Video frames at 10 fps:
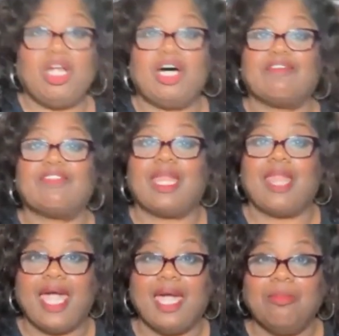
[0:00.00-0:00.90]
the blood
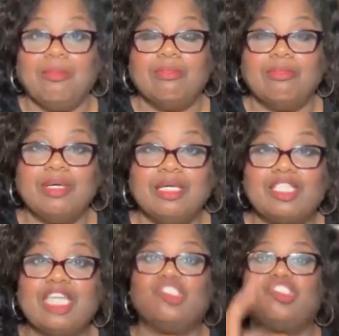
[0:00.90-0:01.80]
of the Lamb.
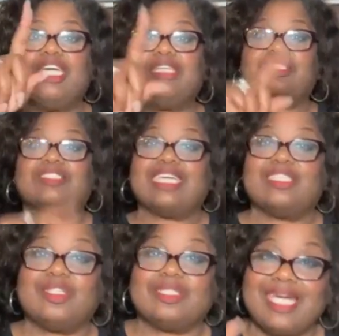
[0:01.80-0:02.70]
See,
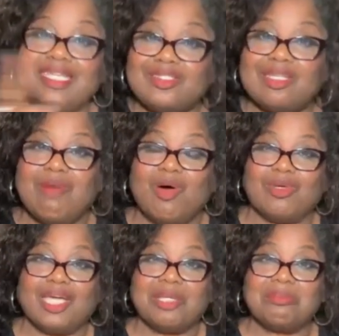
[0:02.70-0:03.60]
Jesus is the
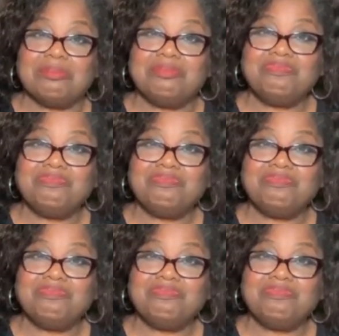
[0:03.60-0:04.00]
testimony.